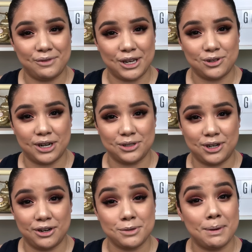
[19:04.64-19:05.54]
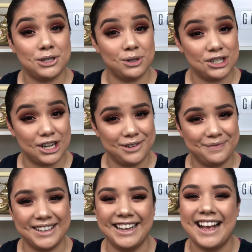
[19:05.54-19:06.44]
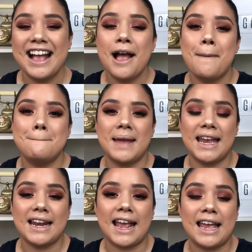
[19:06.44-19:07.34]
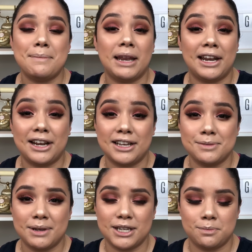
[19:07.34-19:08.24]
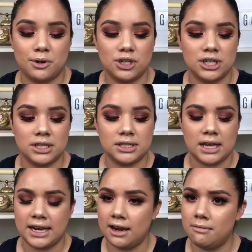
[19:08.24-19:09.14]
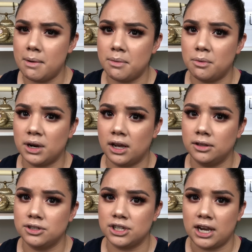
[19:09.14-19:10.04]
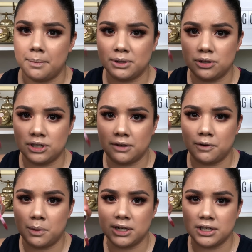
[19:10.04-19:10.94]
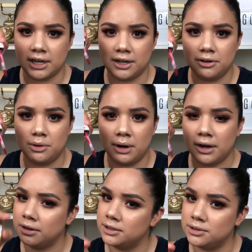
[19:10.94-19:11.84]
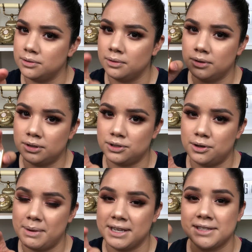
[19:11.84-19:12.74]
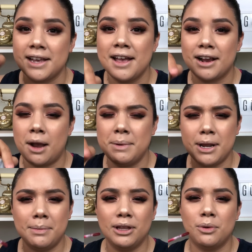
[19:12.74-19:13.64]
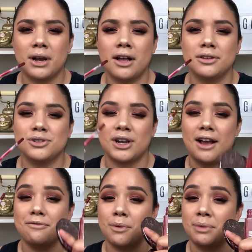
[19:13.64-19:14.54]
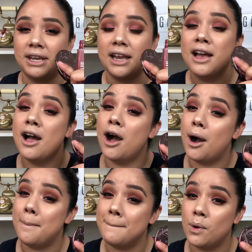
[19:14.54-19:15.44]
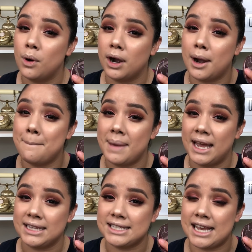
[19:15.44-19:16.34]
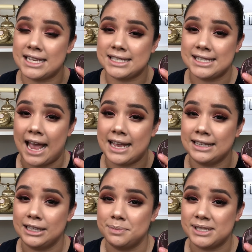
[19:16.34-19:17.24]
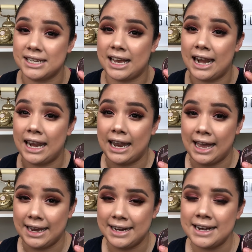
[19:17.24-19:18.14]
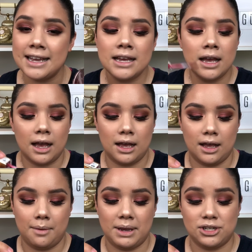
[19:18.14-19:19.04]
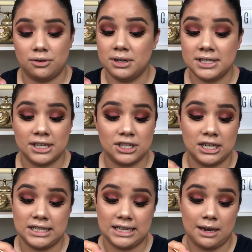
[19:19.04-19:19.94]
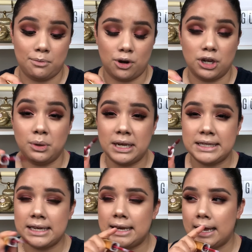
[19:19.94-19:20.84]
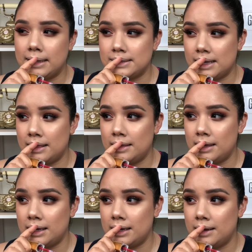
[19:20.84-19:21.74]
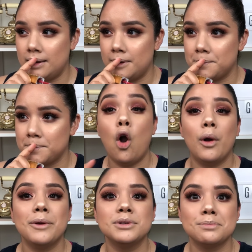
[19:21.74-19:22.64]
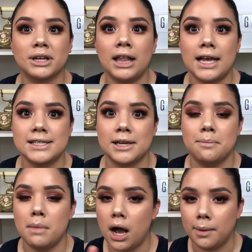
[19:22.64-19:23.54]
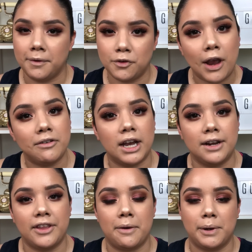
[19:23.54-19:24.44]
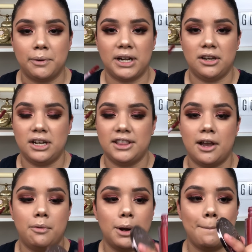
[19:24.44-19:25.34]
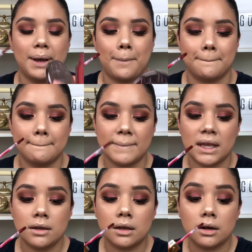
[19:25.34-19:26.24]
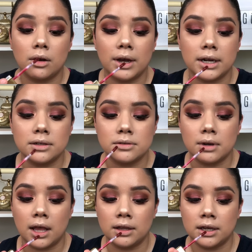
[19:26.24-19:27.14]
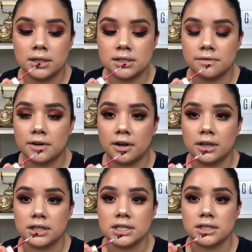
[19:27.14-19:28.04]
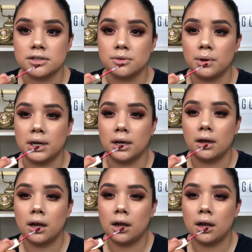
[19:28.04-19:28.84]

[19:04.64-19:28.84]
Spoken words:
case you guys are curious, Patricia made a Milani Cosmetics purchase. I can't remember what colors you got, Patricia, if you're watching. I know you are, because you're the best. Comment down below what colors you got from the Amore Matte Satin Lipstick line. And she already said she needs to get more. You need to get the, oh, it was Classic Mauve. If you haven't gotten that one already, you need that one. But I'm gonna go ahead and do Elegance. If not, I'm gonna text you right now.